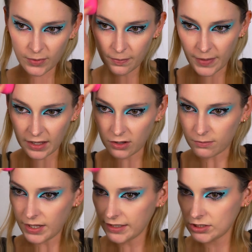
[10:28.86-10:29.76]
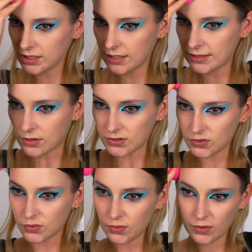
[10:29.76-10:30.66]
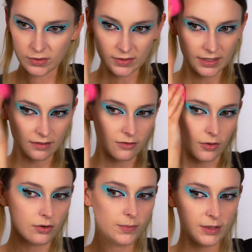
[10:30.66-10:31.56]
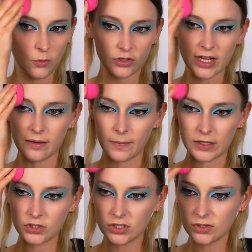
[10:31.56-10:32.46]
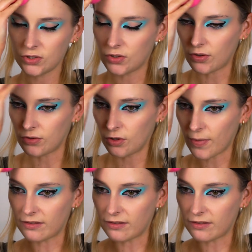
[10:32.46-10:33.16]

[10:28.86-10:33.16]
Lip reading: up my complexion and also give a little bit more dimension to my